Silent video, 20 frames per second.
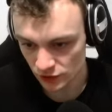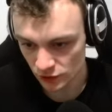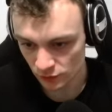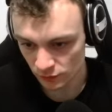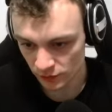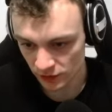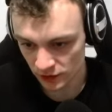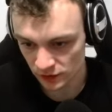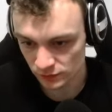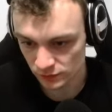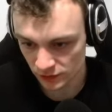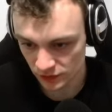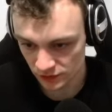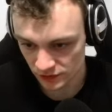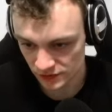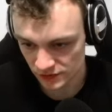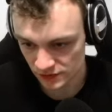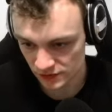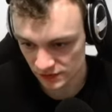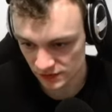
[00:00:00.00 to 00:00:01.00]
command
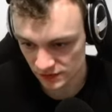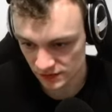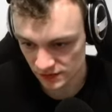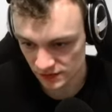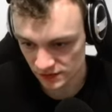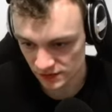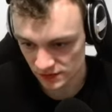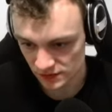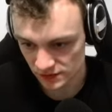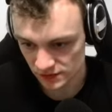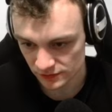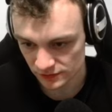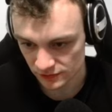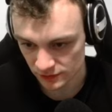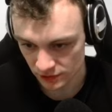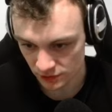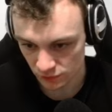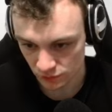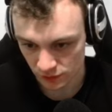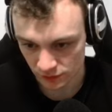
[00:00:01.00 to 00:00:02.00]
because this is
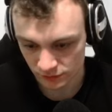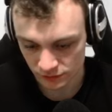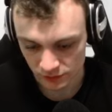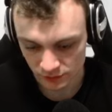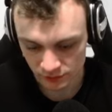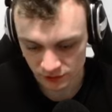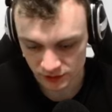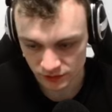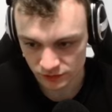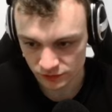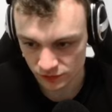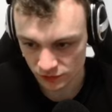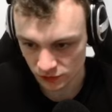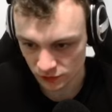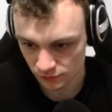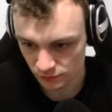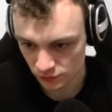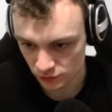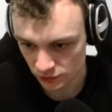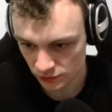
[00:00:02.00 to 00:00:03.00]
different one from a
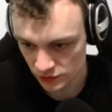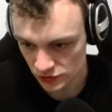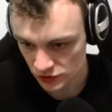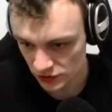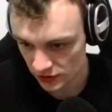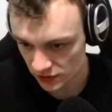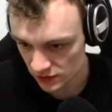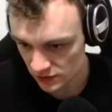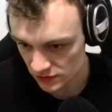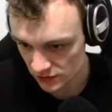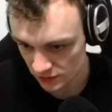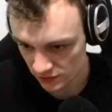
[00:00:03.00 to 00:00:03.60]
different project.